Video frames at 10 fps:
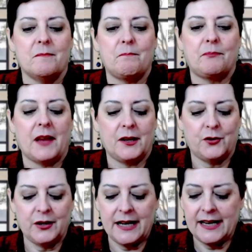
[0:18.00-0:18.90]
I
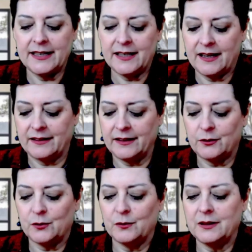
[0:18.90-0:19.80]
created a
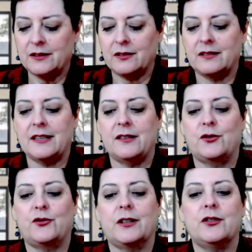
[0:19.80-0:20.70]
little, says
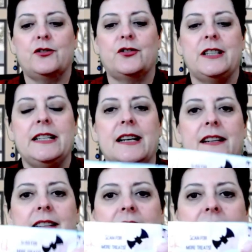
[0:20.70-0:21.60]
trick or treat. I
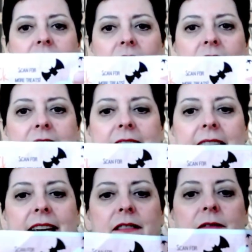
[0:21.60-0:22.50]
did this on
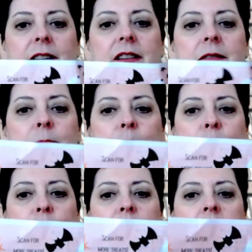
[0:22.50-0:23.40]
Canva,
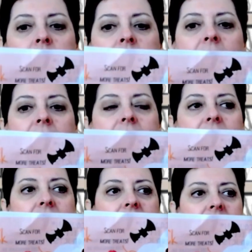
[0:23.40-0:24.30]

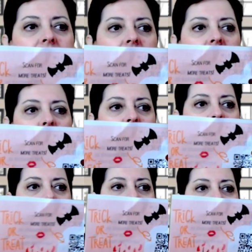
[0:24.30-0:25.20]
and it
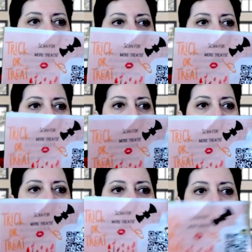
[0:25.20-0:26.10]
says scan for
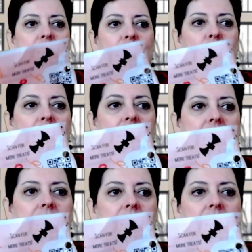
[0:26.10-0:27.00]
more info, and I
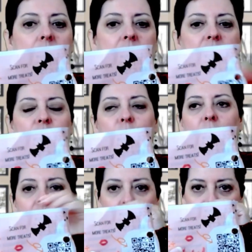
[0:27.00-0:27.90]
got my
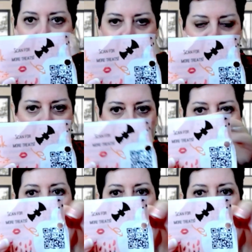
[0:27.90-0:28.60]
QR code here.